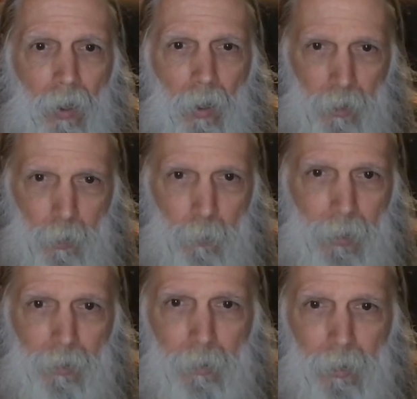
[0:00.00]
Our
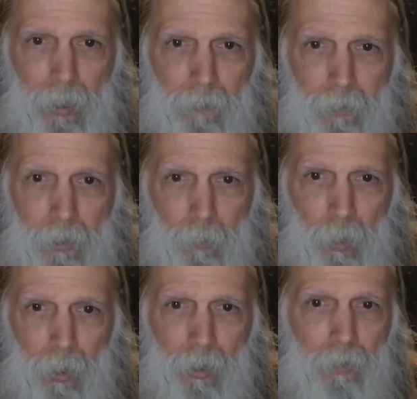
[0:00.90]
spiritual gifts
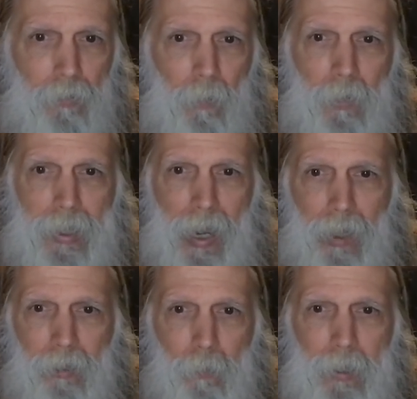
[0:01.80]
emerge from the
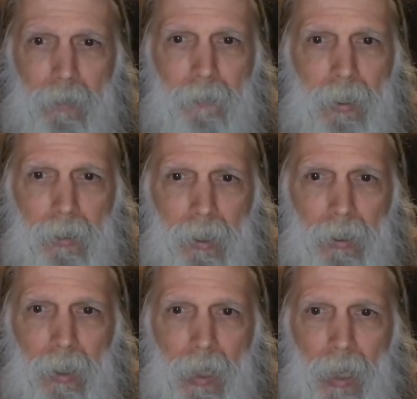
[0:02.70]
alchemy of
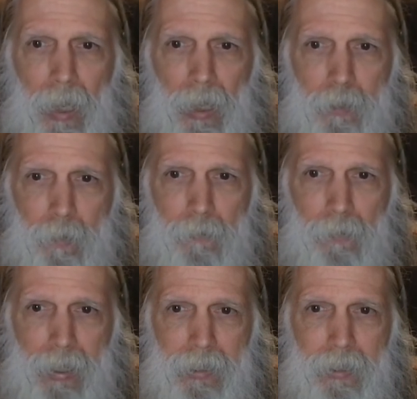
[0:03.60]
healing as we
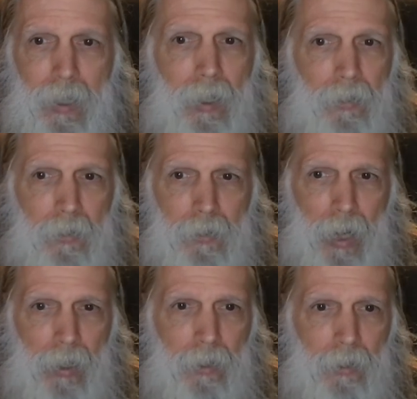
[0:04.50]
face the
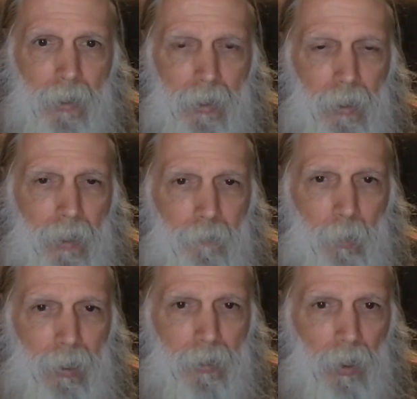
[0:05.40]
challenges life
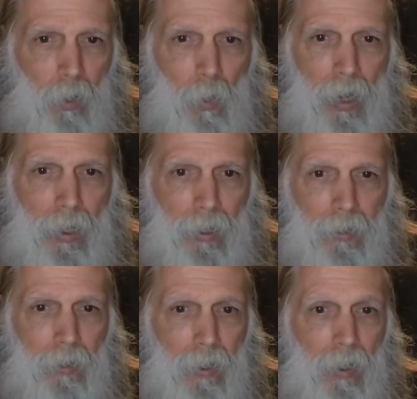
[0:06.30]
brings our way.
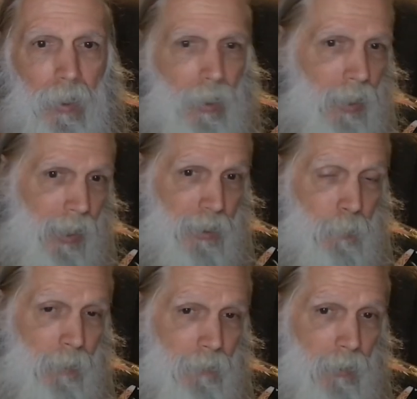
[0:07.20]
As
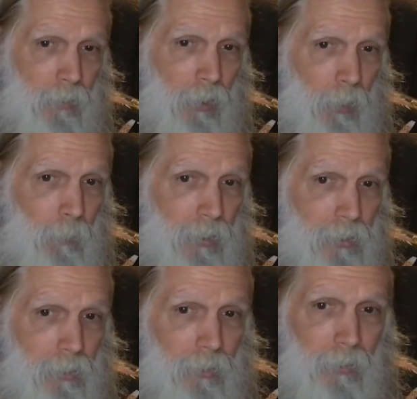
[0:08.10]
my fellow Dartmouth
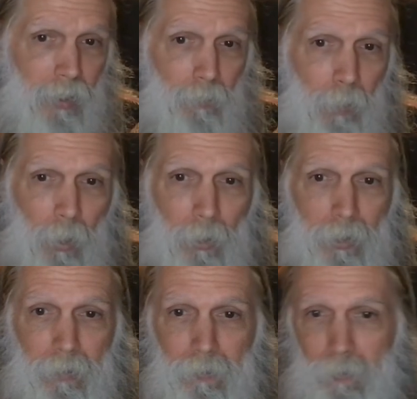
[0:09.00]
student and
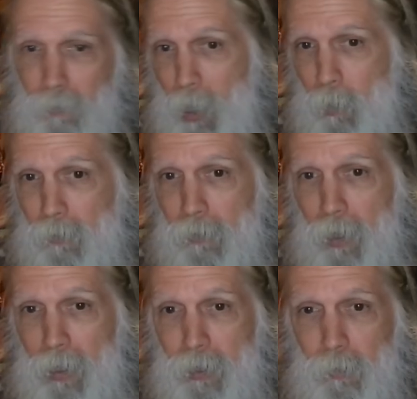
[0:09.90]
poet Robert
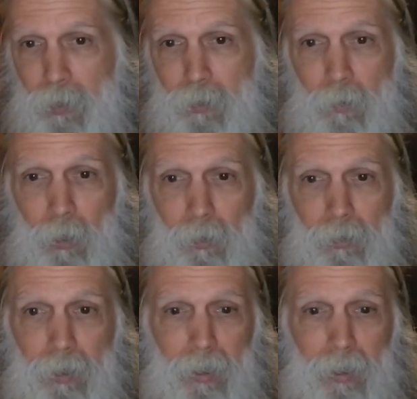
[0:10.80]
Frost once wrote,